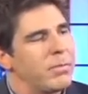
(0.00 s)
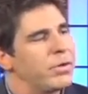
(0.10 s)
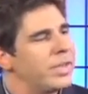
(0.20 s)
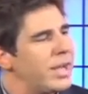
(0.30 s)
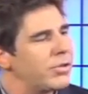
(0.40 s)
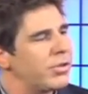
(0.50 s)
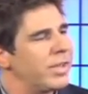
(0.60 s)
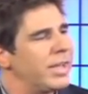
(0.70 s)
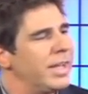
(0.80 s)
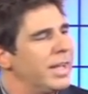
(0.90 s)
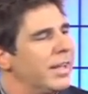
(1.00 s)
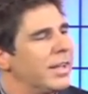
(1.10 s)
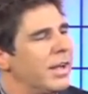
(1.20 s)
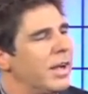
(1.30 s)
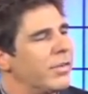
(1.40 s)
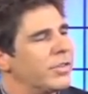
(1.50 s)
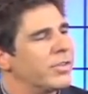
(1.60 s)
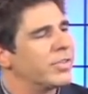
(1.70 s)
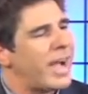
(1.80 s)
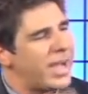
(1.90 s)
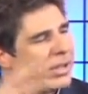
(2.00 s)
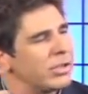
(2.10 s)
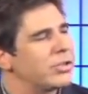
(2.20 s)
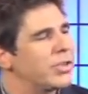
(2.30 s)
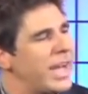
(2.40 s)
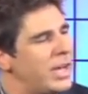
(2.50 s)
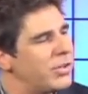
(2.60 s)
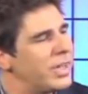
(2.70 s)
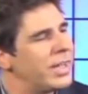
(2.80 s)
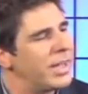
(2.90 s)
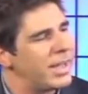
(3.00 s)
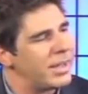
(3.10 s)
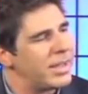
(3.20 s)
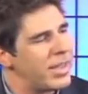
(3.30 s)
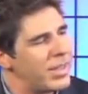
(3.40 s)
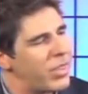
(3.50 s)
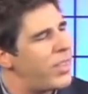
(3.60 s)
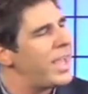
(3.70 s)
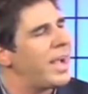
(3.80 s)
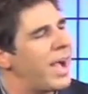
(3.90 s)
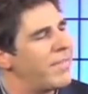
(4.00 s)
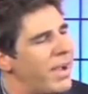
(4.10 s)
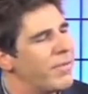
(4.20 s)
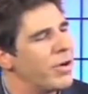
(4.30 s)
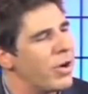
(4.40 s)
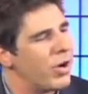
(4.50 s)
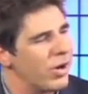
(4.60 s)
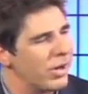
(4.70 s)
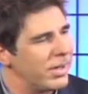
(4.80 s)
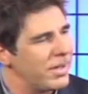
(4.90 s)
potentially societal changing thing I've ever heard.